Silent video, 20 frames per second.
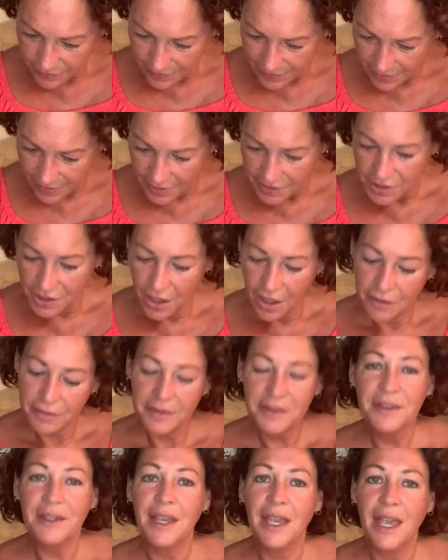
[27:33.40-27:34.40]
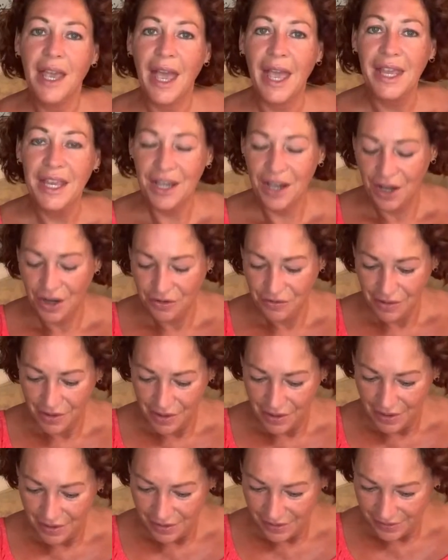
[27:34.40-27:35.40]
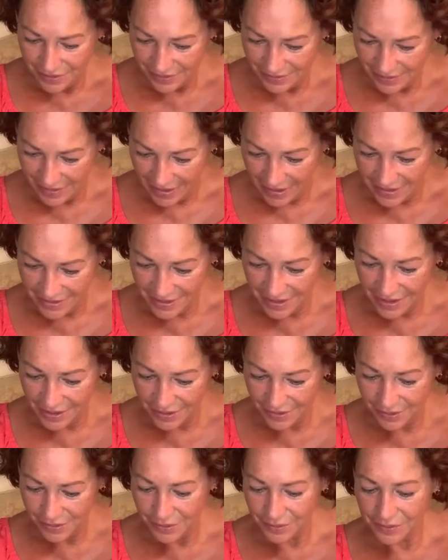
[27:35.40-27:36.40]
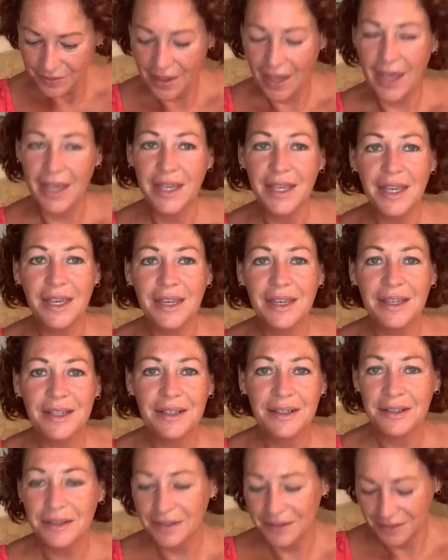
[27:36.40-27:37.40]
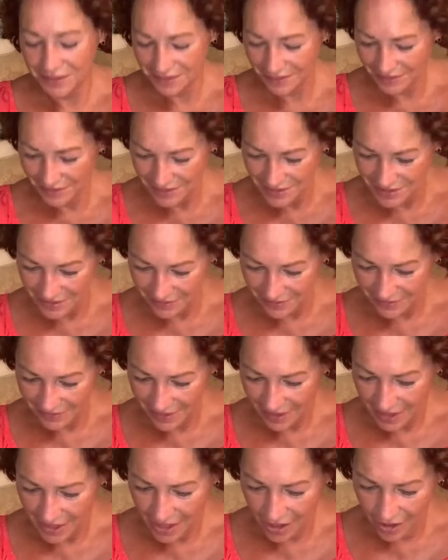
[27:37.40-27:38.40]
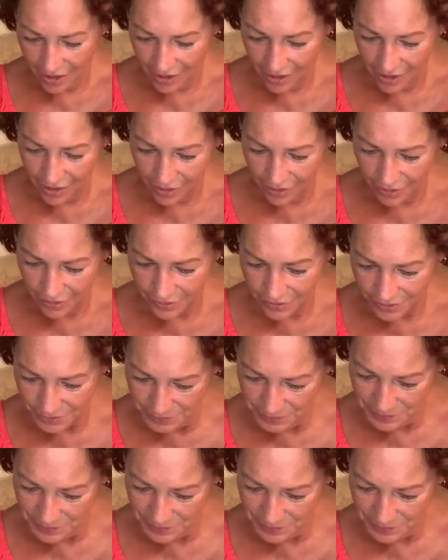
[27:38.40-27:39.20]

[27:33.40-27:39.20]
Yara's here. Hey, Yara. And Hills. Hey, Hills. She says, hey, y'all.